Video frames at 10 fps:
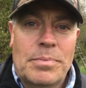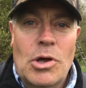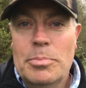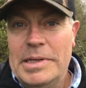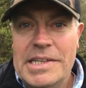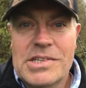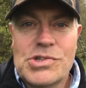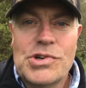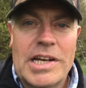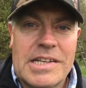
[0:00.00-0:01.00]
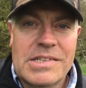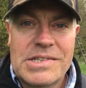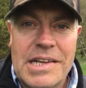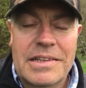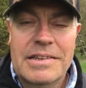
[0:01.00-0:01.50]
obedience training,
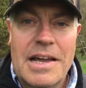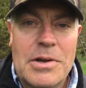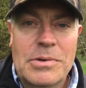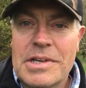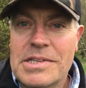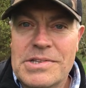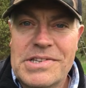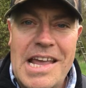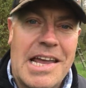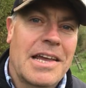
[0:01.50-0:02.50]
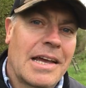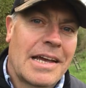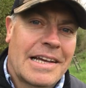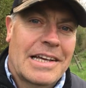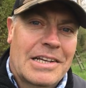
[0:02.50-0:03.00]
sit down and stay,
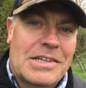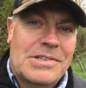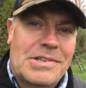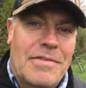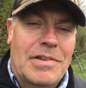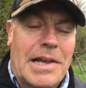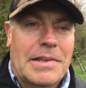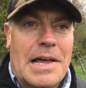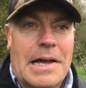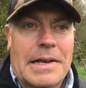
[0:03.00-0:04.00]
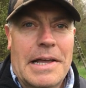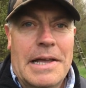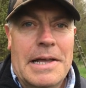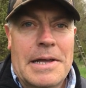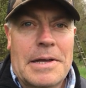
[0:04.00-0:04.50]
stuff like that.
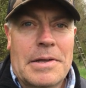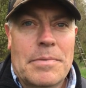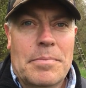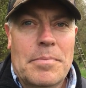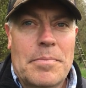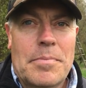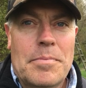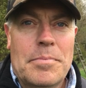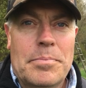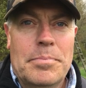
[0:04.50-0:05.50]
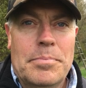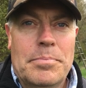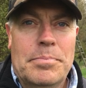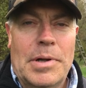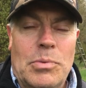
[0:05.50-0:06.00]

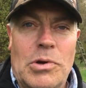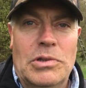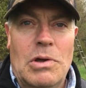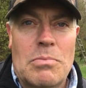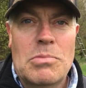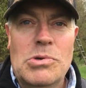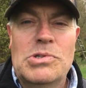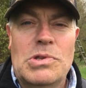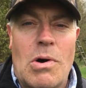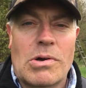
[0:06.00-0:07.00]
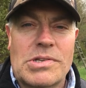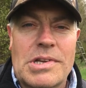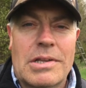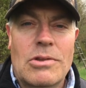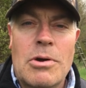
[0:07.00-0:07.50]
But what most
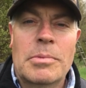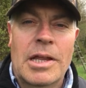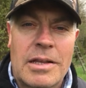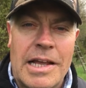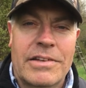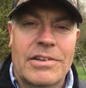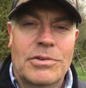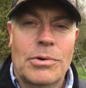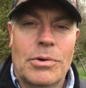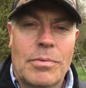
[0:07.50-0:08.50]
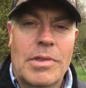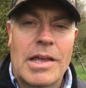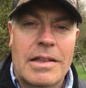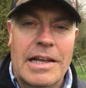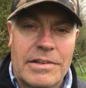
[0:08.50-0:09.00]
dogs normally like to do,
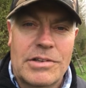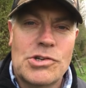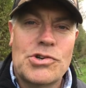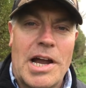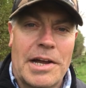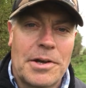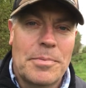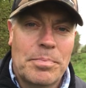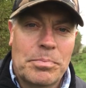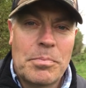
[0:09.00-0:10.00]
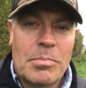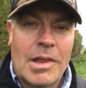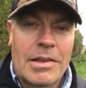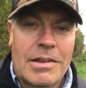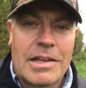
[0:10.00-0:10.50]
they like to track,
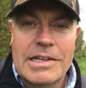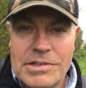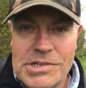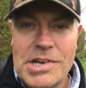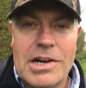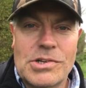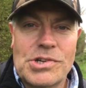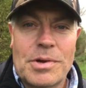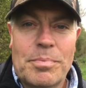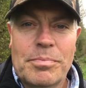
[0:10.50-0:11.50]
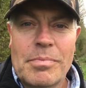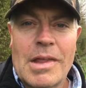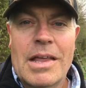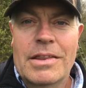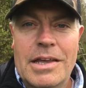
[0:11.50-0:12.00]
they like to search,
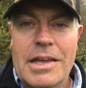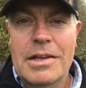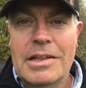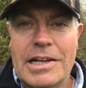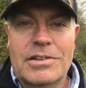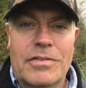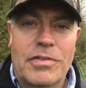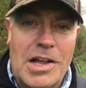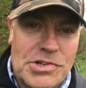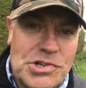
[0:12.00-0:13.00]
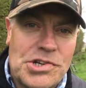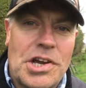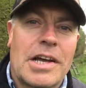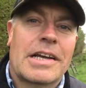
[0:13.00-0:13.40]
they like to flush.